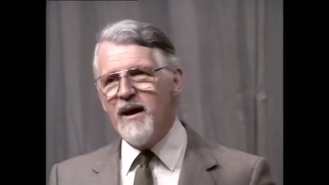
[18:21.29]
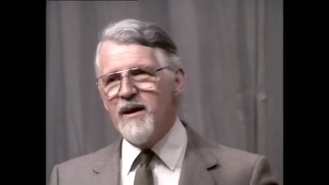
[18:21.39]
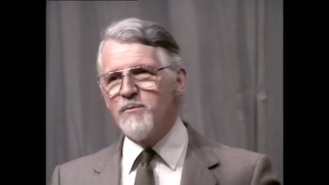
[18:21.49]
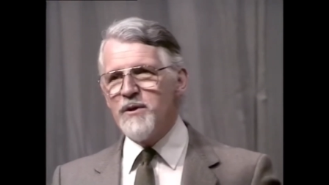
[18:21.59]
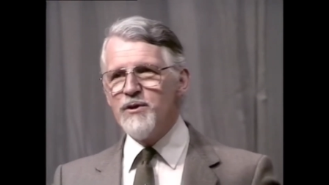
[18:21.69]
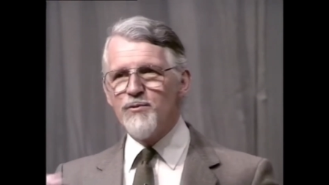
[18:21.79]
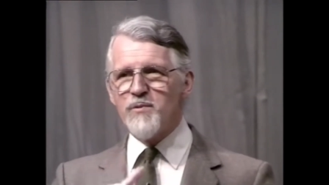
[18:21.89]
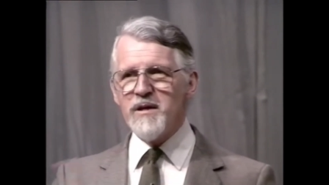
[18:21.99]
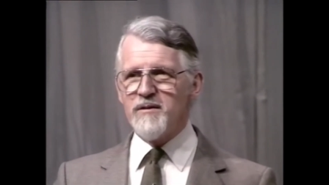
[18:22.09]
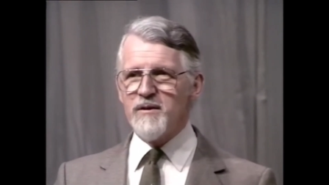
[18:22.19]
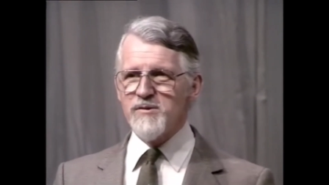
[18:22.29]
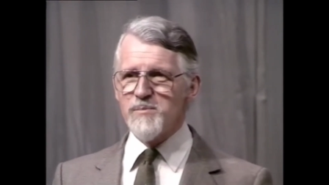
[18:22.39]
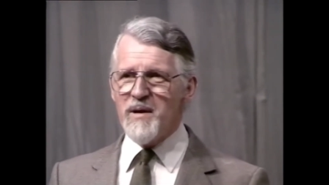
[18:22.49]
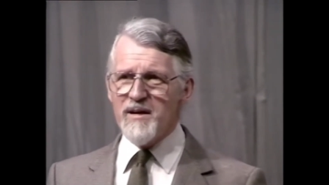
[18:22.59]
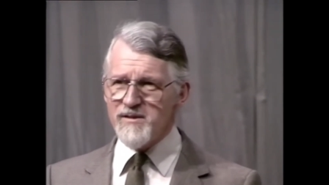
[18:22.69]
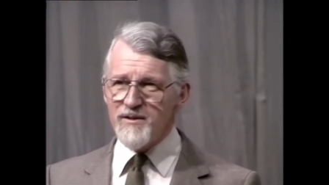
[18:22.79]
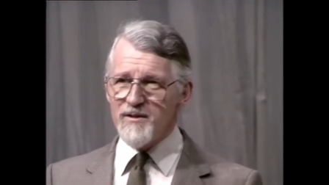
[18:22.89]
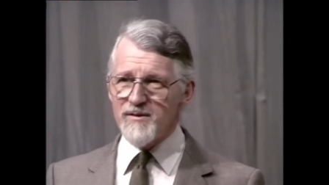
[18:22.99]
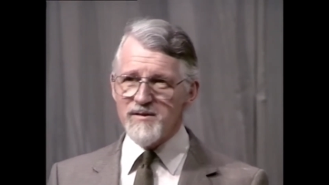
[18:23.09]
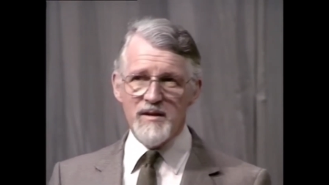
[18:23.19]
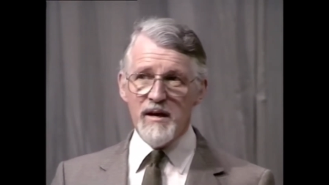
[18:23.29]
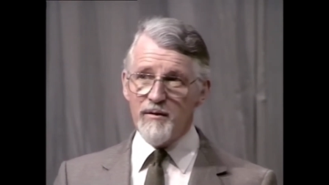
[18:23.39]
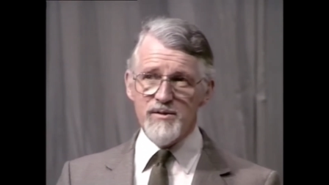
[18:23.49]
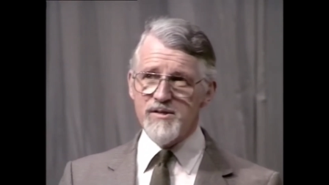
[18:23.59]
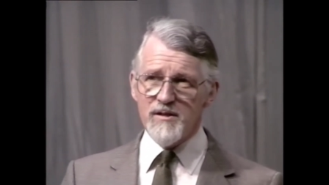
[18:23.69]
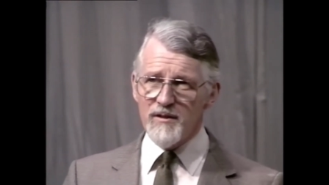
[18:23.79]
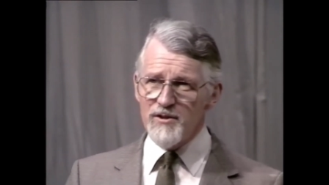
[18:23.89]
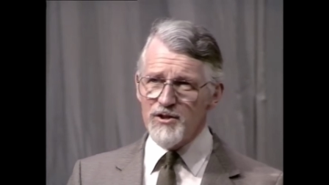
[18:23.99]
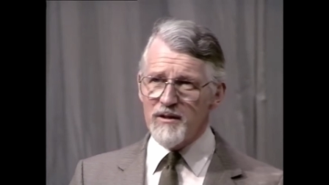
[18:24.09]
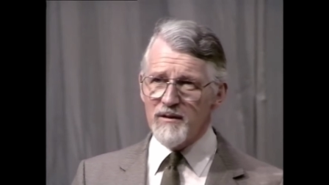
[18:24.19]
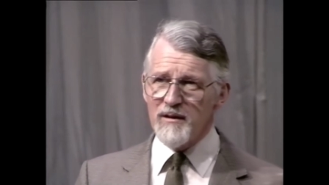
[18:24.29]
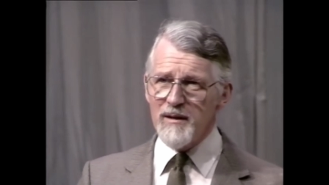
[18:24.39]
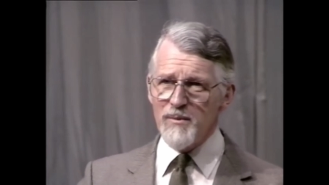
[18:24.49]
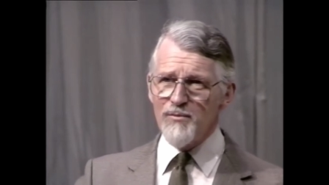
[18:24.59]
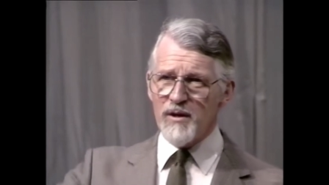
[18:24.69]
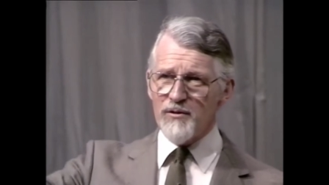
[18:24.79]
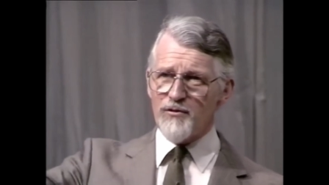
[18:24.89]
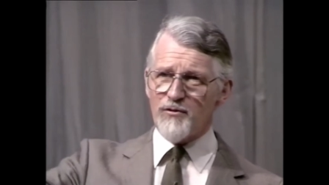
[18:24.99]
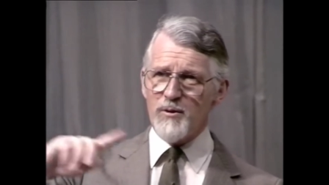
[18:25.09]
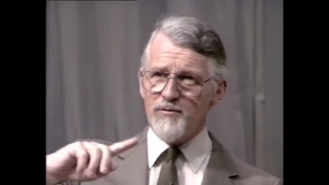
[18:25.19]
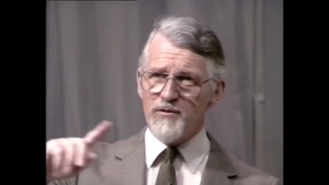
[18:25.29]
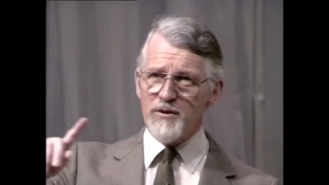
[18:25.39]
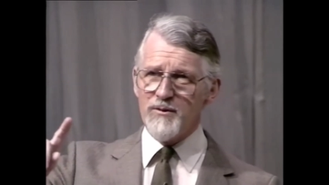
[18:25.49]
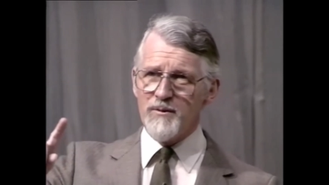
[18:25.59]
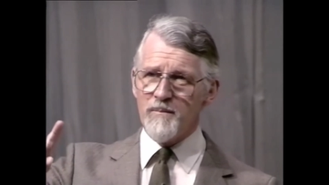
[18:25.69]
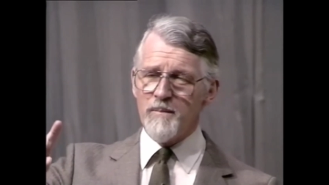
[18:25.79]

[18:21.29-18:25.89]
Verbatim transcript: And when you read those passages, they are astonishing. Let me run through a few.